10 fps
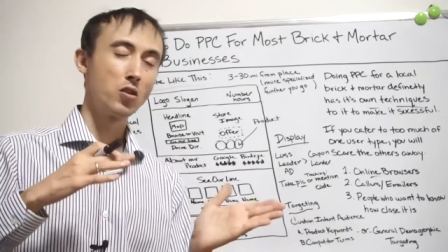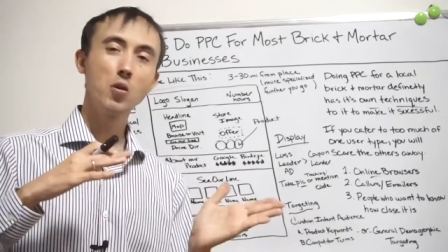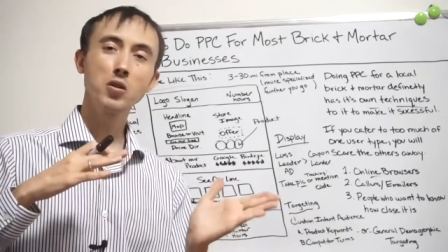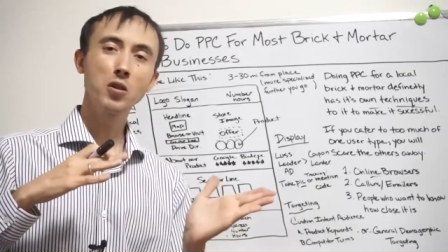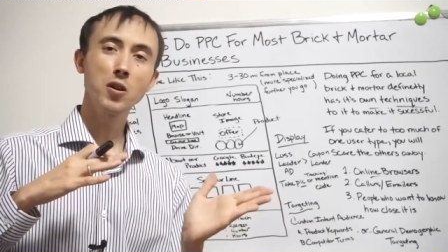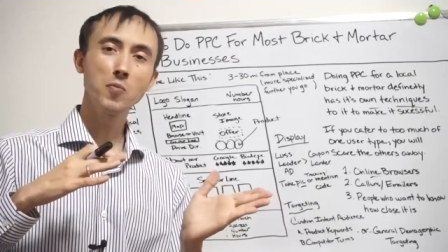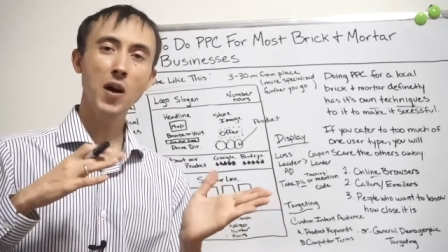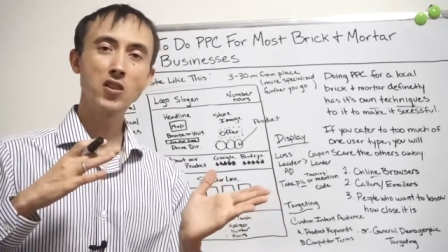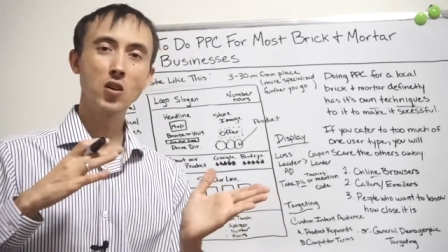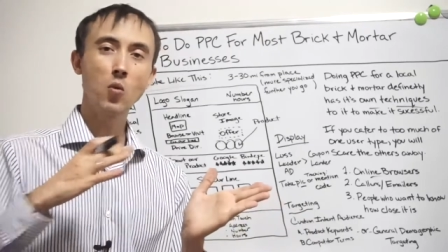do a
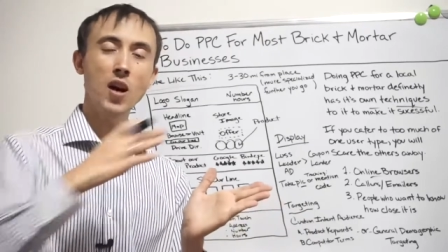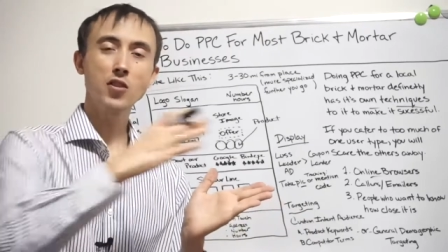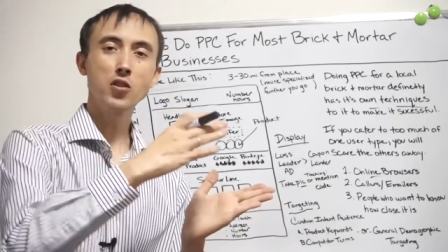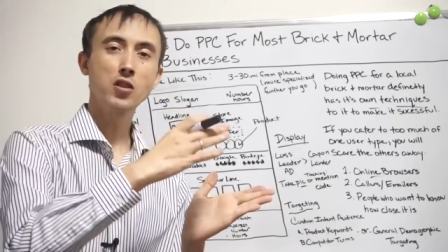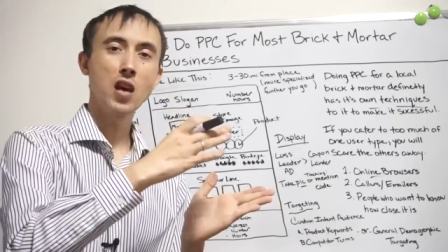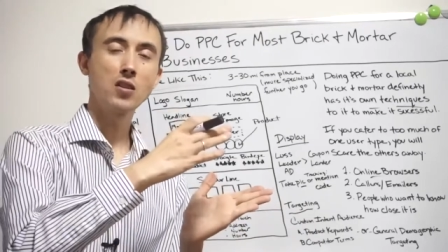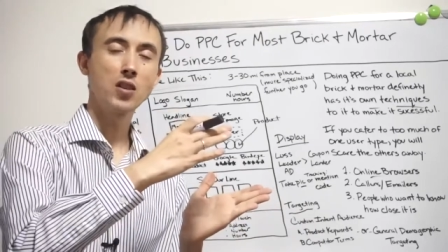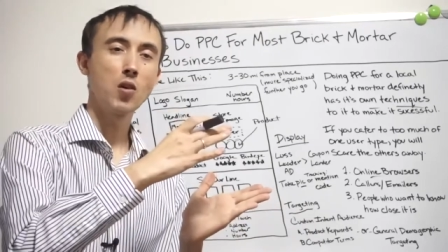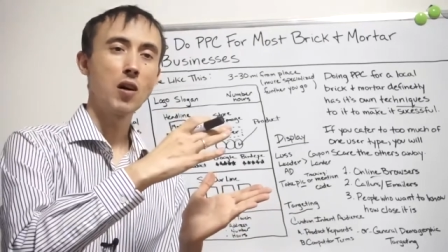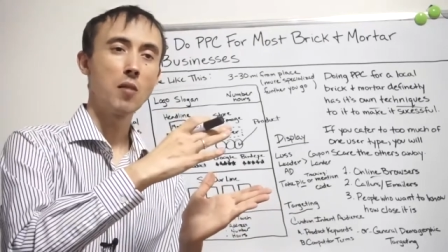certain budget, watch your
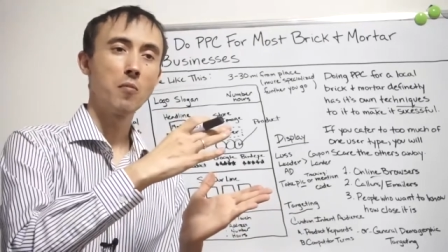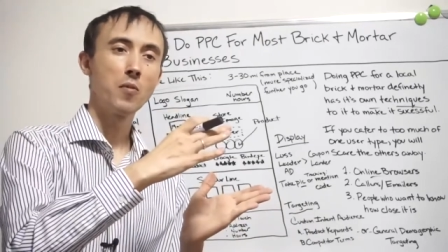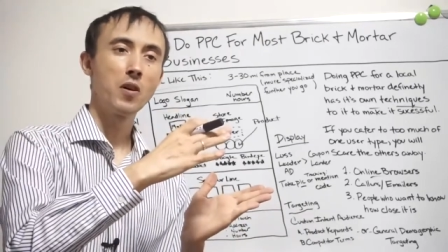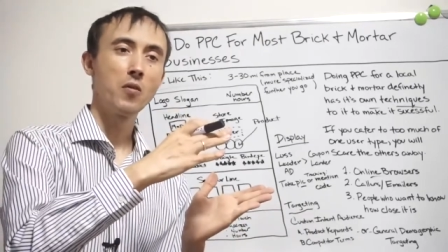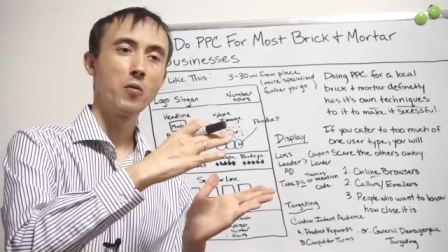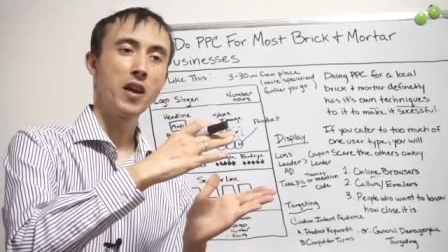sales go up,